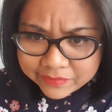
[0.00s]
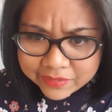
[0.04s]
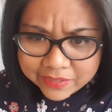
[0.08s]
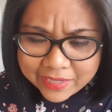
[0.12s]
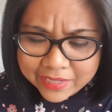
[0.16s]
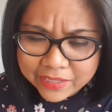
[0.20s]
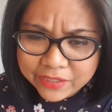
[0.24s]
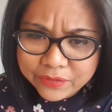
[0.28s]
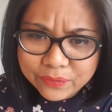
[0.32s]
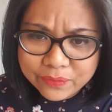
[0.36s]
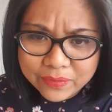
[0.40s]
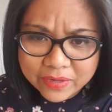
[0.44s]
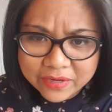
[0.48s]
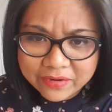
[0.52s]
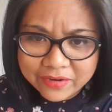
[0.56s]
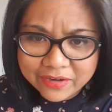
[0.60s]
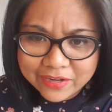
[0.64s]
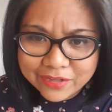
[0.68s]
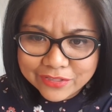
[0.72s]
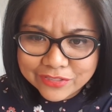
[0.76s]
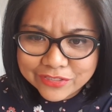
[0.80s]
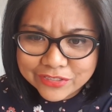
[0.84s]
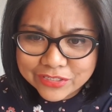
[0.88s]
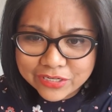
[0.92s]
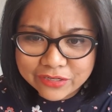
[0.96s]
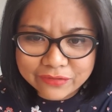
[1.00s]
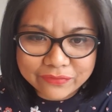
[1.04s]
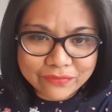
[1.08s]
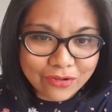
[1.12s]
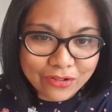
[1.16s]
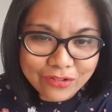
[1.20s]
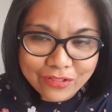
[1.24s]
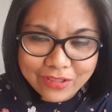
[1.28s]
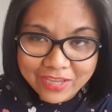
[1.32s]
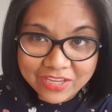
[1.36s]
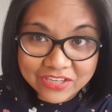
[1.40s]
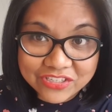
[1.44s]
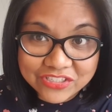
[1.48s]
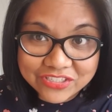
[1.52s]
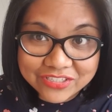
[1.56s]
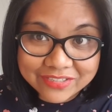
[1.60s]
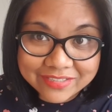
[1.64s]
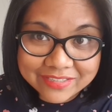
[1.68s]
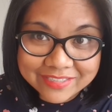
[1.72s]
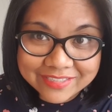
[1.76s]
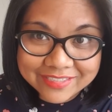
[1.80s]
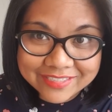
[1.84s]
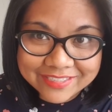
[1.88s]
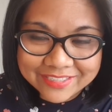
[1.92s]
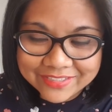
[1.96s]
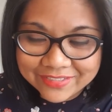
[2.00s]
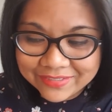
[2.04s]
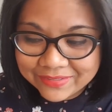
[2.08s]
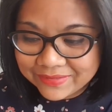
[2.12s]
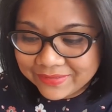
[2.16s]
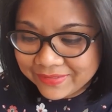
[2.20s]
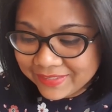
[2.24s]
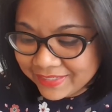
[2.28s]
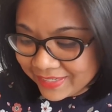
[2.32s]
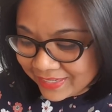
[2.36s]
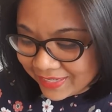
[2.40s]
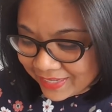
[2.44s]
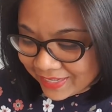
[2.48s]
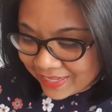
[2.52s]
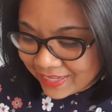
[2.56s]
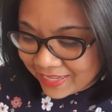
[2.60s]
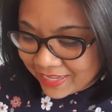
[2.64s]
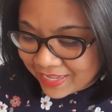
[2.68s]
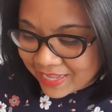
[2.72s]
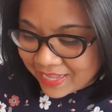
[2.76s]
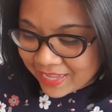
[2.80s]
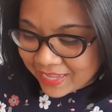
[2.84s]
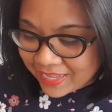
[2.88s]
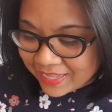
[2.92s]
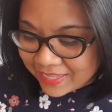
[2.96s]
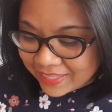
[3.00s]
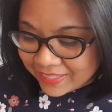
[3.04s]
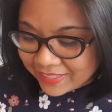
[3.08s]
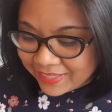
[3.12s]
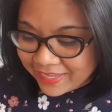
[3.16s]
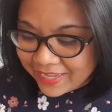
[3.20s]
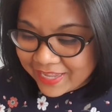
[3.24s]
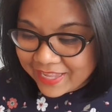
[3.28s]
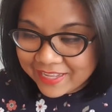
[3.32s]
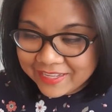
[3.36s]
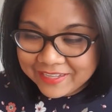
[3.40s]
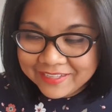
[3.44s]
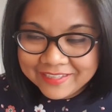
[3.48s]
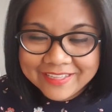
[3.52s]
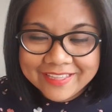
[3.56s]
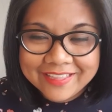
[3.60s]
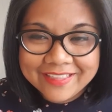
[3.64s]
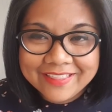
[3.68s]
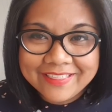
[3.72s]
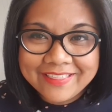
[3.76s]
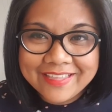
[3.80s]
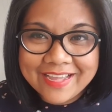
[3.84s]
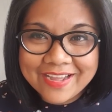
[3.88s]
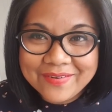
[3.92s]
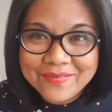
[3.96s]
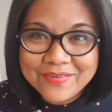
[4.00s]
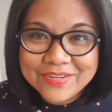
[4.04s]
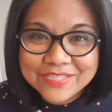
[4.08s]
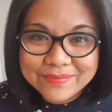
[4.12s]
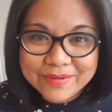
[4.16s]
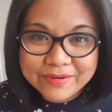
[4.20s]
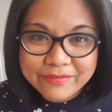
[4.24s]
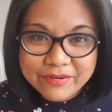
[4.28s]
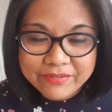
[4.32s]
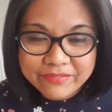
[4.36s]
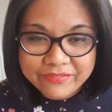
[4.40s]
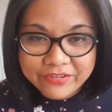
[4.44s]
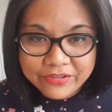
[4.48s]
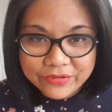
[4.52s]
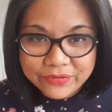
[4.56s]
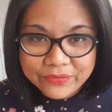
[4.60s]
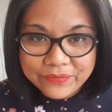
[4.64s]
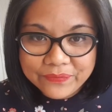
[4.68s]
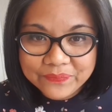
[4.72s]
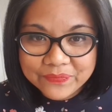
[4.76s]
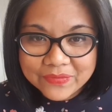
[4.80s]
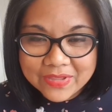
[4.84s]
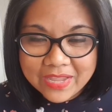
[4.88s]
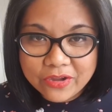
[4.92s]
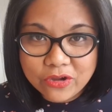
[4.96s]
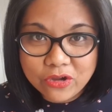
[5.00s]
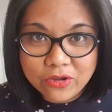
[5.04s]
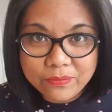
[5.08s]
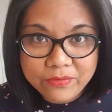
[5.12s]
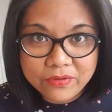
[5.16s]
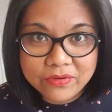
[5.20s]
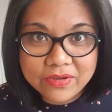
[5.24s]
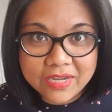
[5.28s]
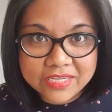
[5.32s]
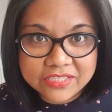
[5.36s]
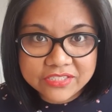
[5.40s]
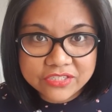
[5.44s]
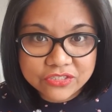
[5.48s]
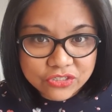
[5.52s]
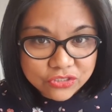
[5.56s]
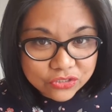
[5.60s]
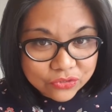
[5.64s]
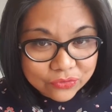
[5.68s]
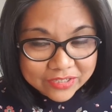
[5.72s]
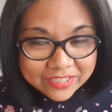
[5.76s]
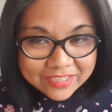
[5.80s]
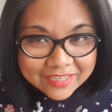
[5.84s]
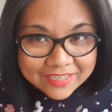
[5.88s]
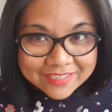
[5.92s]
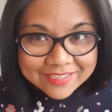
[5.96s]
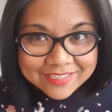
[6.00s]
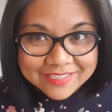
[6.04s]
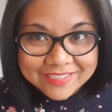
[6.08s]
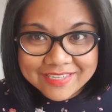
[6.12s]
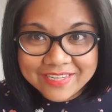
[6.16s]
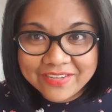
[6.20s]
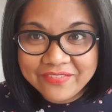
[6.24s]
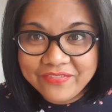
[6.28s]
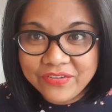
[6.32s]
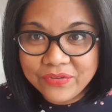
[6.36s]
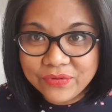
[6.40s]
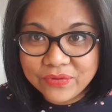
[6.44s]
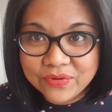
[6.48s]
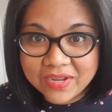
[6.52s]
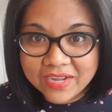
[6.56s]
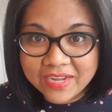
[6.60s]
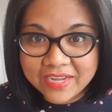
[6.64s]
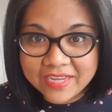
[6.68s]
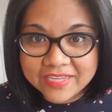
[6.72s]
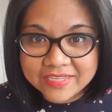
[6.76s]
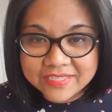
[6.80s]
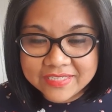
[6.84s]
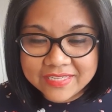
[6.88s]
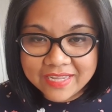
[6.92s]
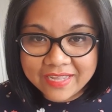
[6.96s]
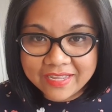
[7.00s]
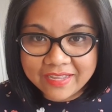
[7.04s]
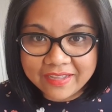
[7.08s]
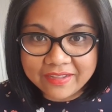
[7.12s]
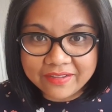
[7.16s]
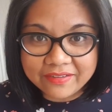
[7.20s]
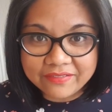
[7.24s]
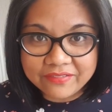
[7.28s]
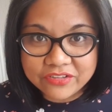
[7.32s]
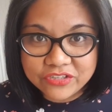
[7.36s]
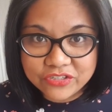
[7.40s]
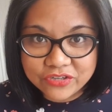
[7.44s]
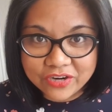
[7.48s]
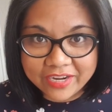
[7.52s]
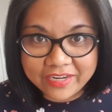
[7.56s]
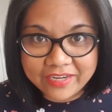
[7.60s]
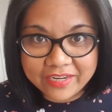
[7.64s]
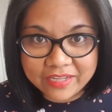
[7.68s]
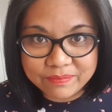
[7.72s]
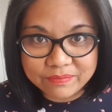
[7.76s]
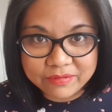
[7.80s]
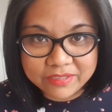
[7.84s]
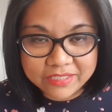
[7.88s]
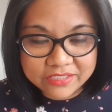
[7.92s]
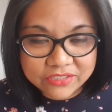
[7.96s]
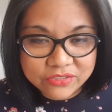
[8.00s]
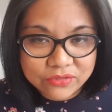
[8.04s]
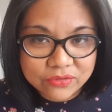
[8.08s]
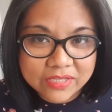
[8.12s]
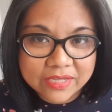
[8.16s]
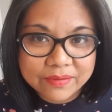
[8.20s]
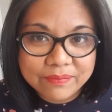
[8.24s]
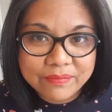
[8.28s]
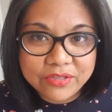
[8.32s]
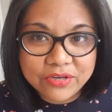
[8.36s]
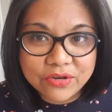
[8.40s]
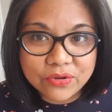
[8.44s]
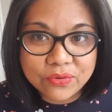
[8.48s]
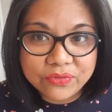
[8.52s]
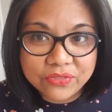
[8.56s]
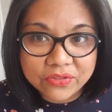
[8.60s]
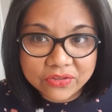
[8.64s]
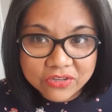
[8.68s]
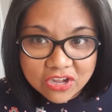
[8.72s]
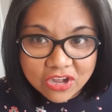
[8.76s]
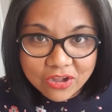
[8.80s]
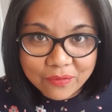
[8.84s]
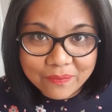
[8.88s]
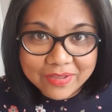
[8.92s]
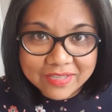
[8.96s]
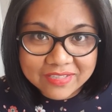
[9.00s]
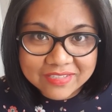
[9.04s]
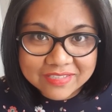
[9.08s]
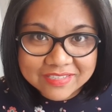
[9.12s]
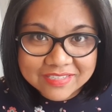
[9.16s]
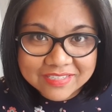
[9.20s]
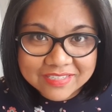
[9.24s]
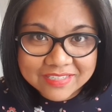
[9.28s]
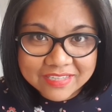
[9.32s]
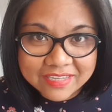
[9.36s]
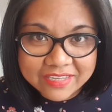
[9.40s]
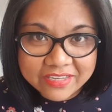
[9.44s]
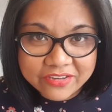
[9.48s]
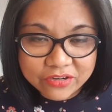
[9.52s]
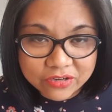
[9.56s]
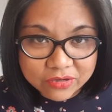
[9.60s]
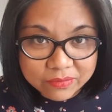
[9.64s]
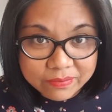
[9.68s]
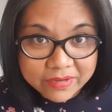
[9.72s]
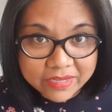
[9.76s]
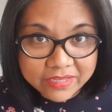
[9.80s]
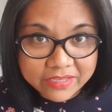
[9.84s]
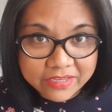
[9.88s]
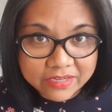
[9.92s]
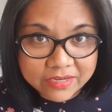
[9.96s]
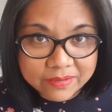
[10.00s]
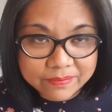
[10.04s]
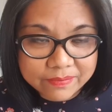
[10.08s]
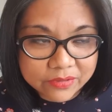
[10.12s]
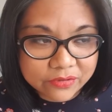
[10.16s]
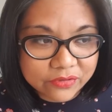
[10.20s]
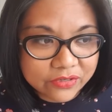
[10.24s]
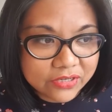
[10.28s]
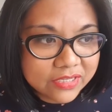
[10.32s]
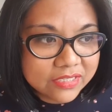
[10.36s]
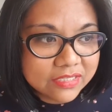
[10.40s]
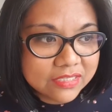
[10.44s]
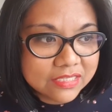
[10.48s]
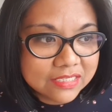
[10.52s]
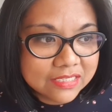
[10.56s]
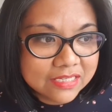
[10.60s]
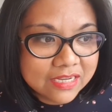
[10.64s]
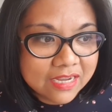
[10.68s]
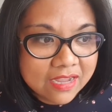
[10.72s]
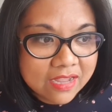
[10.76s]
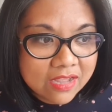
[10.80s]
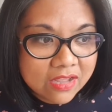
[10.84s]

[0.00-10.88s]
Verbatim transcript: can wear it, of all ages. So yeah, that was my review. I hope you guys enjoyed it. If you guys have tried it, please do let me know in the comments your opinion about it.